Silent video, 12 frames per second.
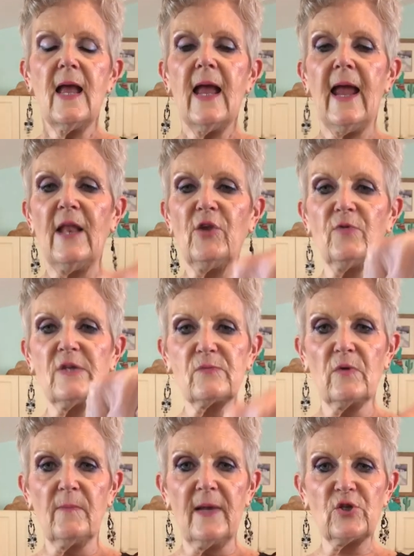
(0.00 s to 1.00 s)
And you just
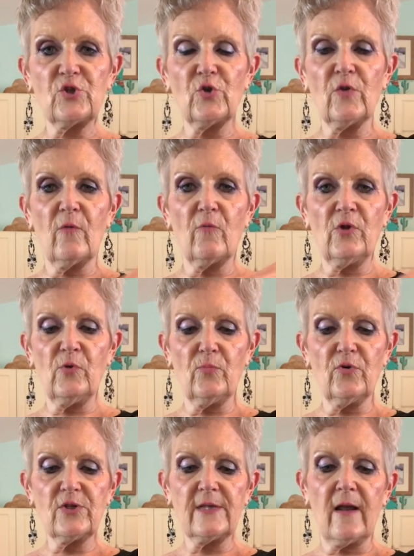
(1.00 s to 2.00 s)
want to make sure that when you
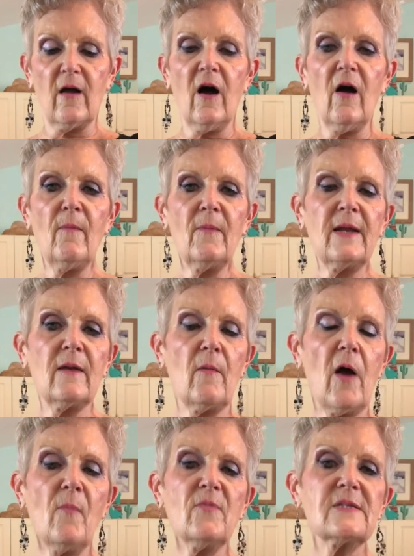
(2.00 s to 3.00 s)
push that all the way
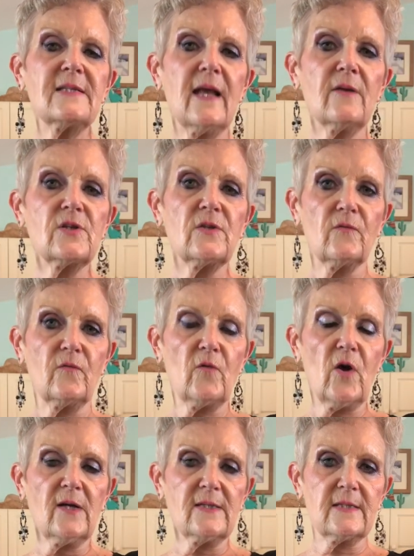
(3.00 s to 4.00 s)
almost down to the
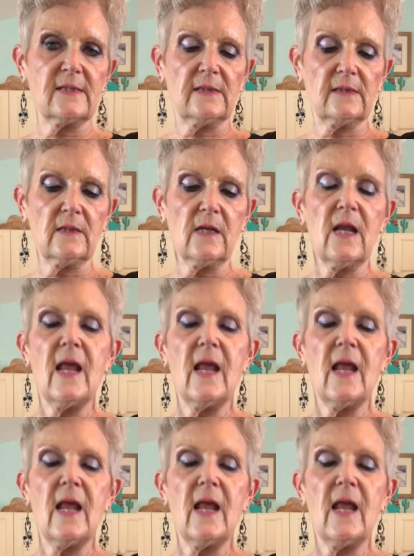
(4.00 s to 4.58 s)
frosting,